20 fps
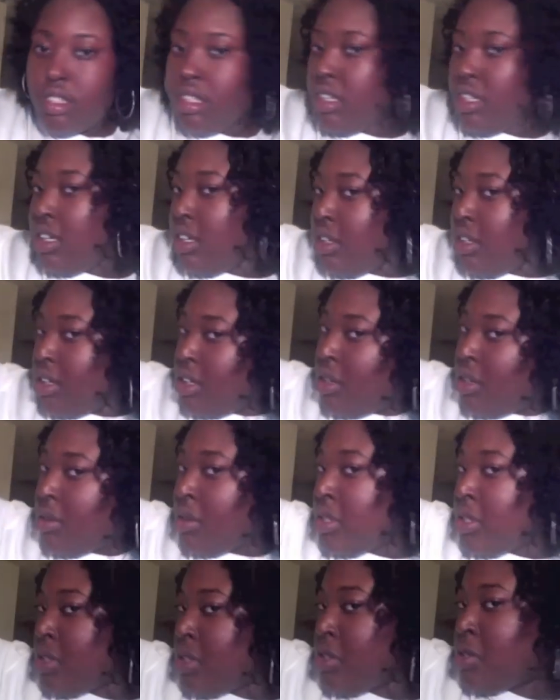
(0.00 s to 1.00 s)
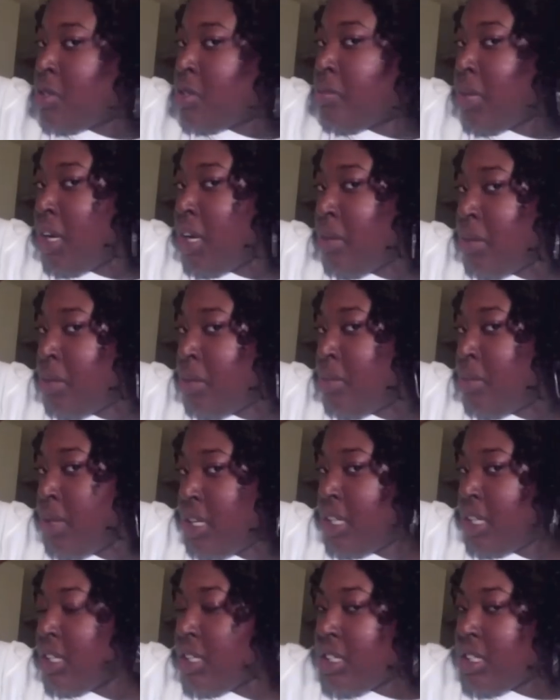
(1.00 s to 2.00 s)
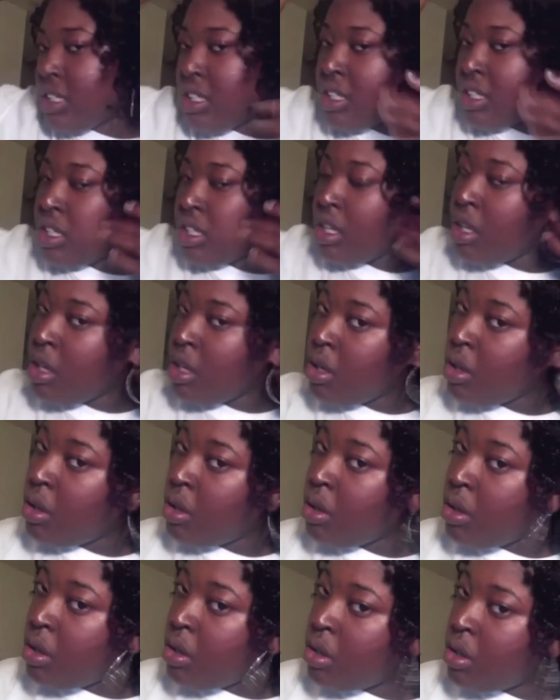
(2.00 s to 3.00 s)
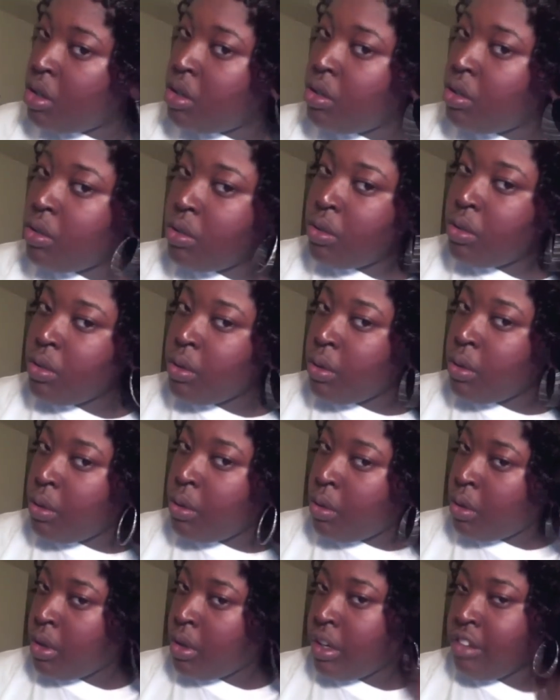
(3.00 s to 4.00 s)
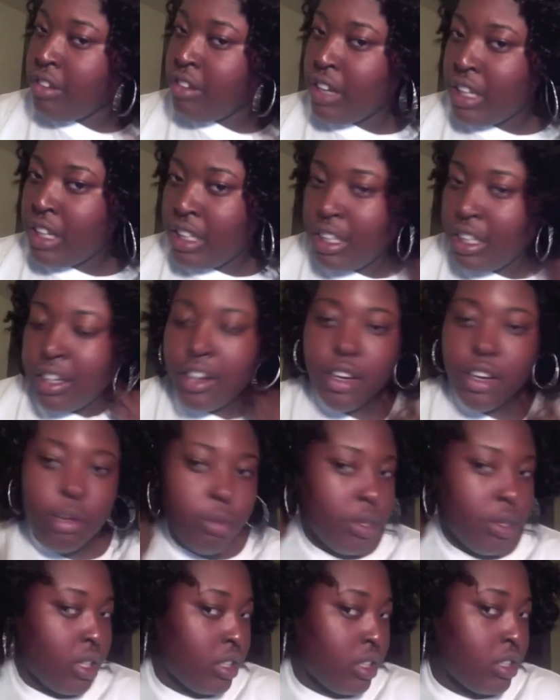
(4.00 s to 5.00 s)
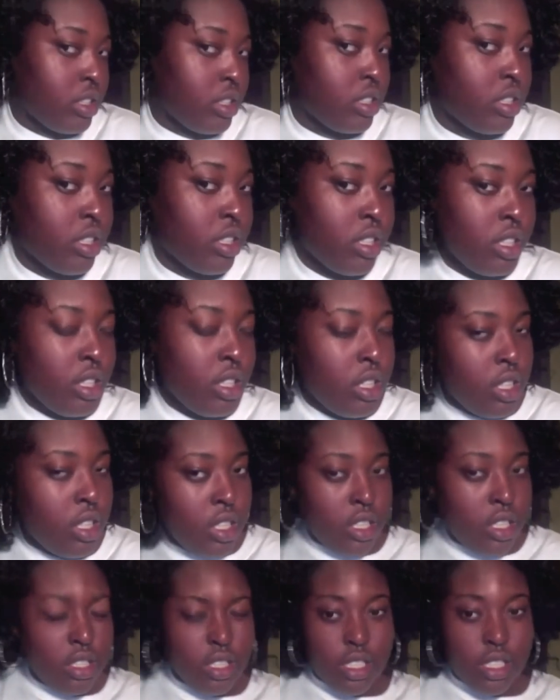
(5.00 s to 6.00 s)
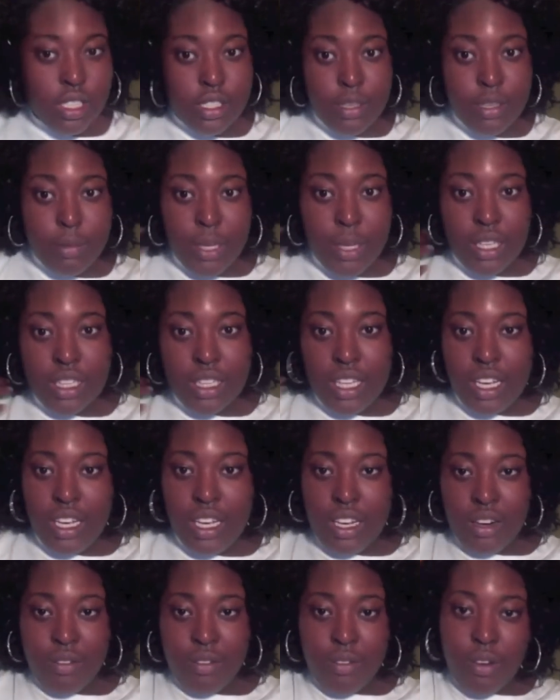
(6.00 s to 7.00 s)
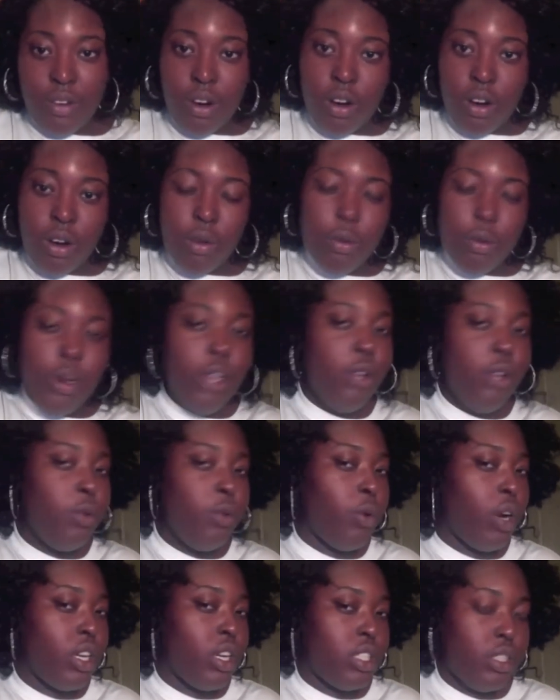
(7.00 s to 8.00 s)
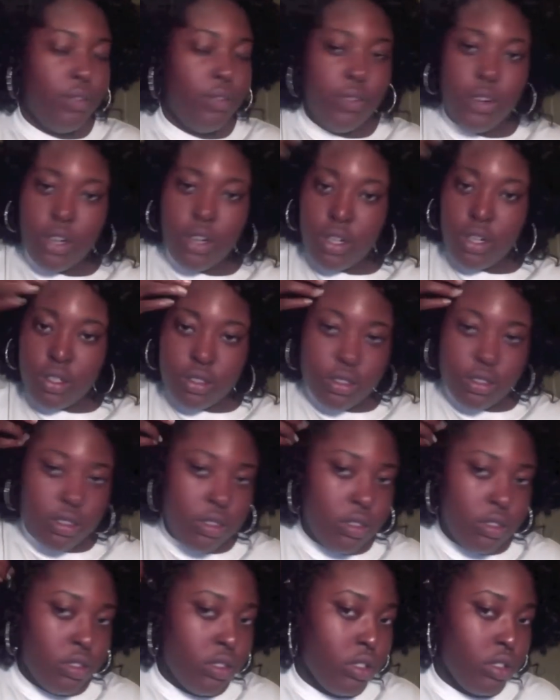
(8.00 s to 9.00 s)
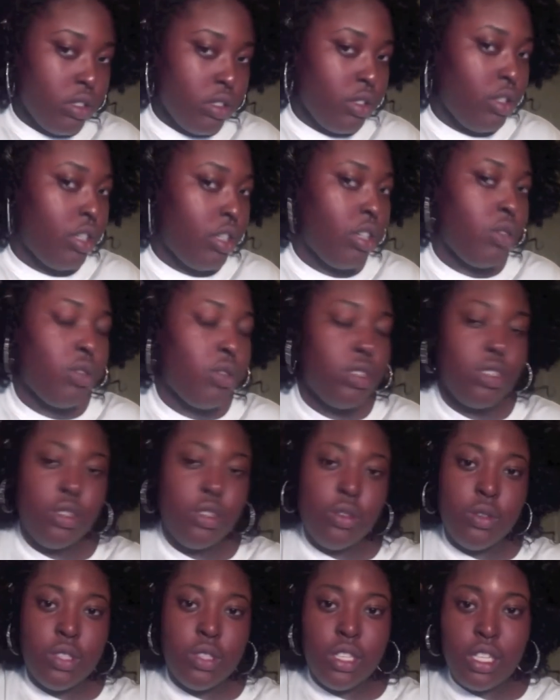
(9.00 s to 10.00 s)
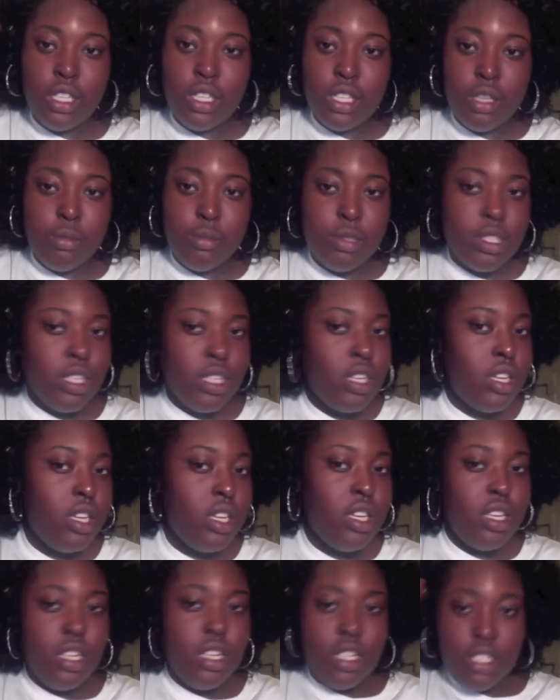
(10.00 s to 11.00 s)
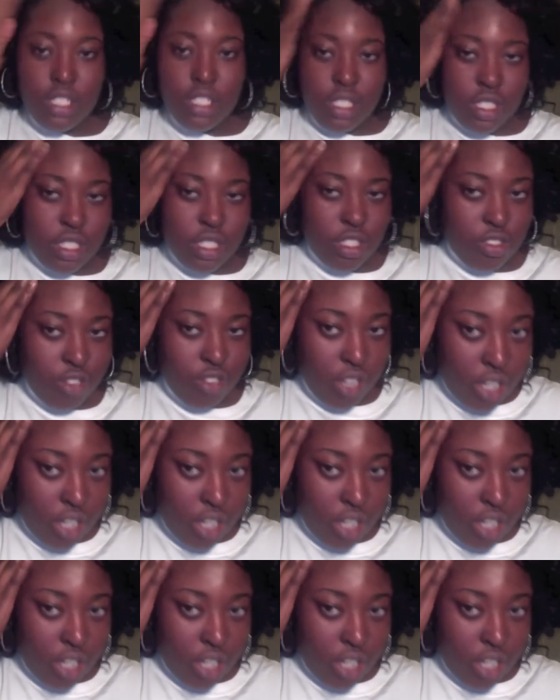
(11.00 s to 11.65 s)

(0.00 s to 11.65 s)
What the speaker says: And you can always use bobby pins or regular hairpins just to make the hair fall where you want it to fall. You can also use the clips just to train